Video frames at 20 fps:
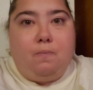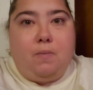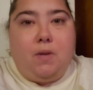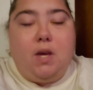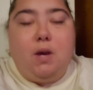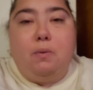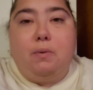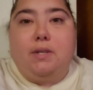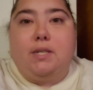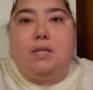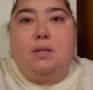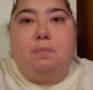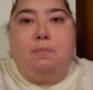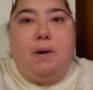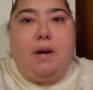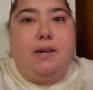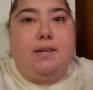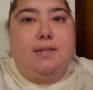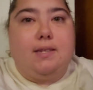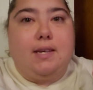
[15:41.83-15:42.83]
He was
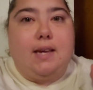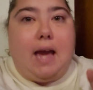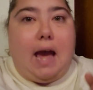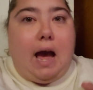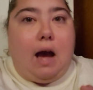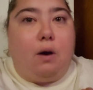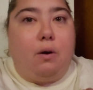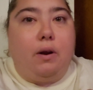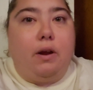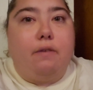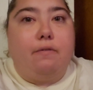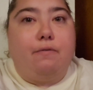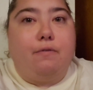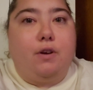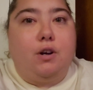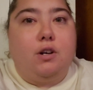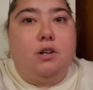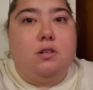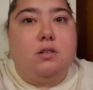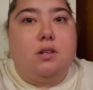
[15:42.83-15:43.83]
spacing out at
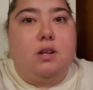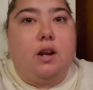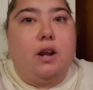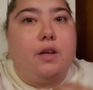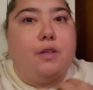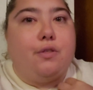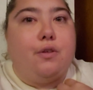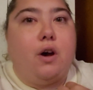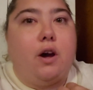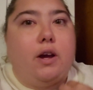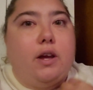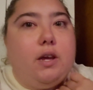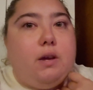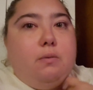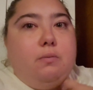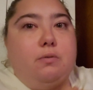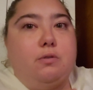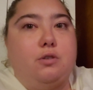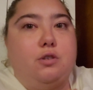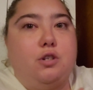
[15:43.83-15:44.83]
first, and I thought
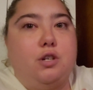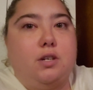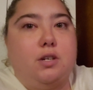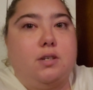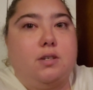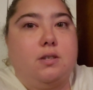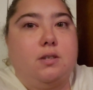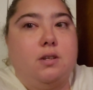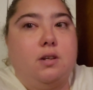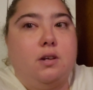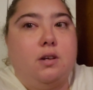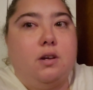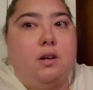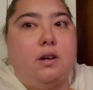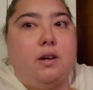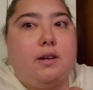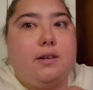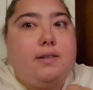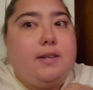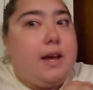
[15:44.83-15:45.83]
he was just
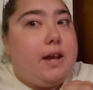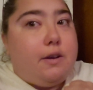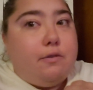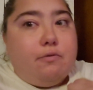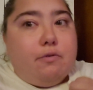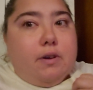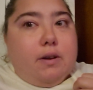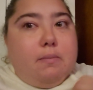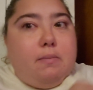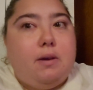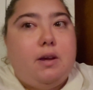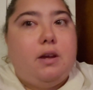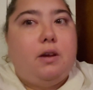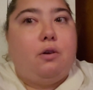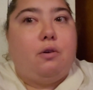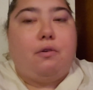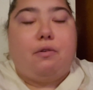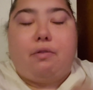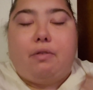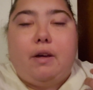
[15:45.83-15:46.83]
daydreaming
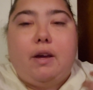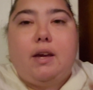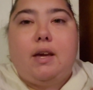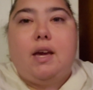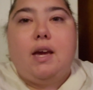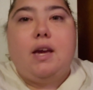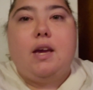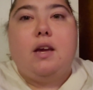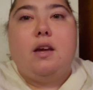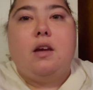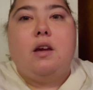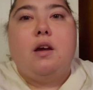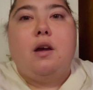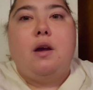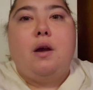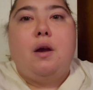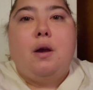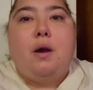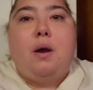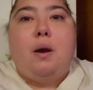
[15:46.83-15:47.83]
or thinking.
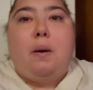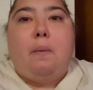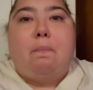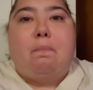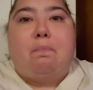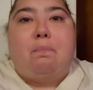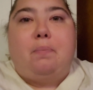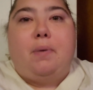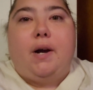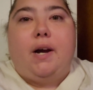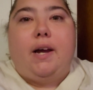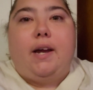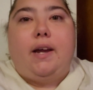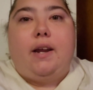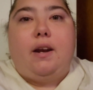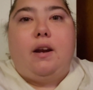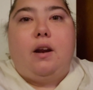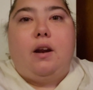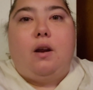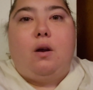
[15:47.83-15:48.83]

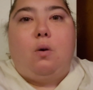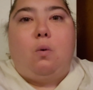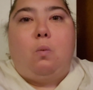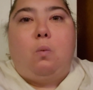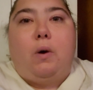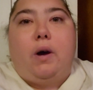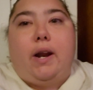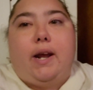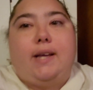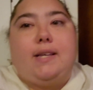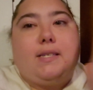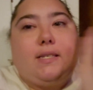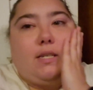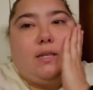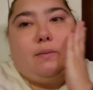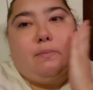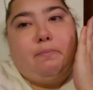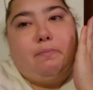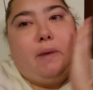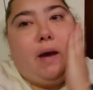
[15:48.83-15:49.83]
But when I
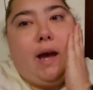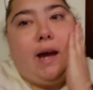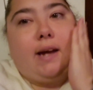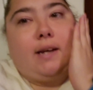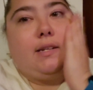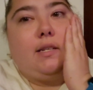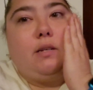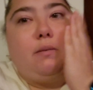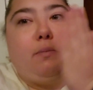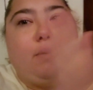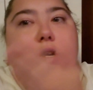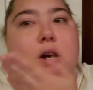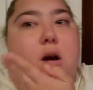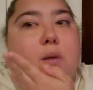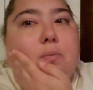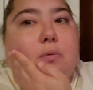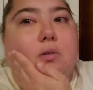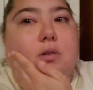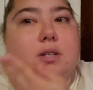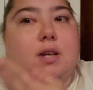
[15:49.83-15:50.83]
smacked him a
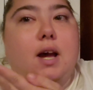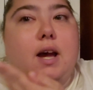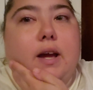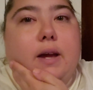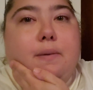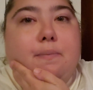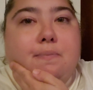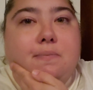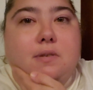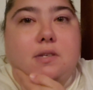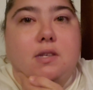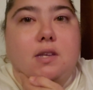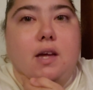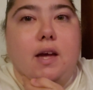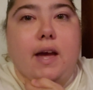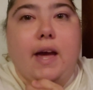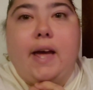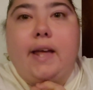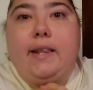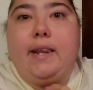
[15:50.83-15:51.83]
couple times,
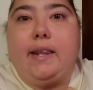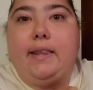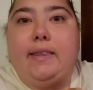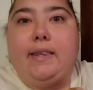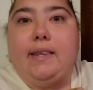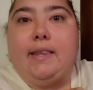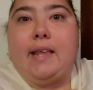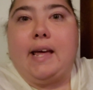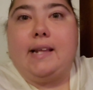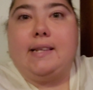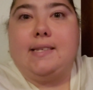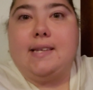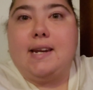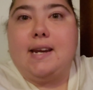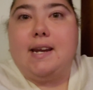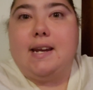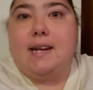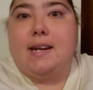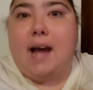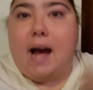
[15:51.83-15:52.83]
and that
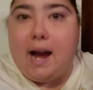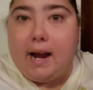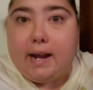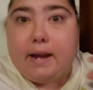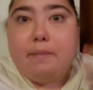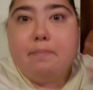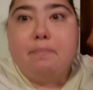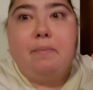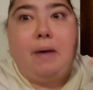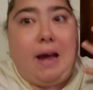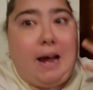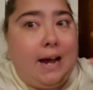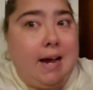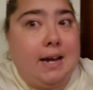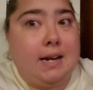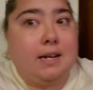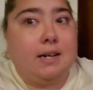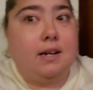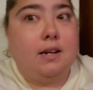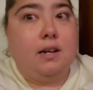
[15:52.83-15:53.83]
didn't knock him
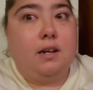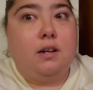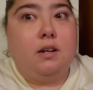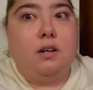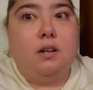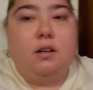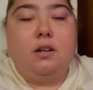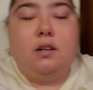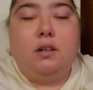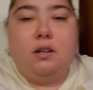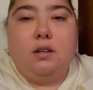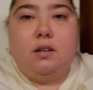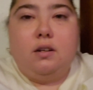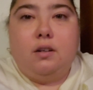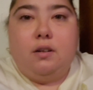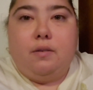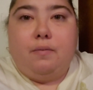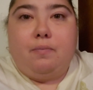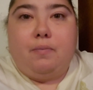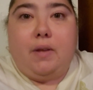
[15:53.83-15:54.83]
back,
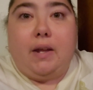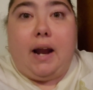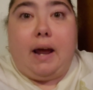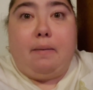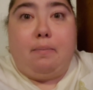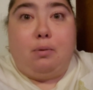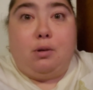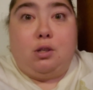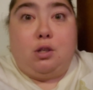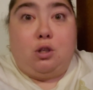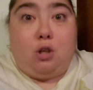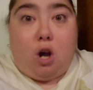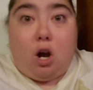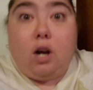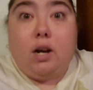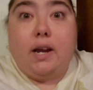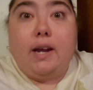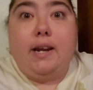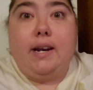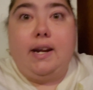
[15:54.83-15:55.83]
that I was
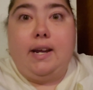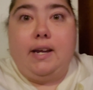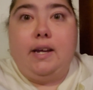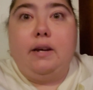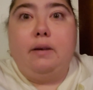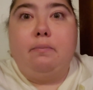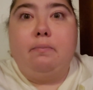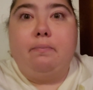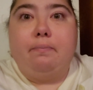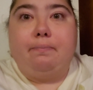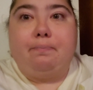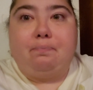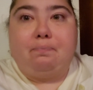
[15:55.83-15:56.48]
talking to him,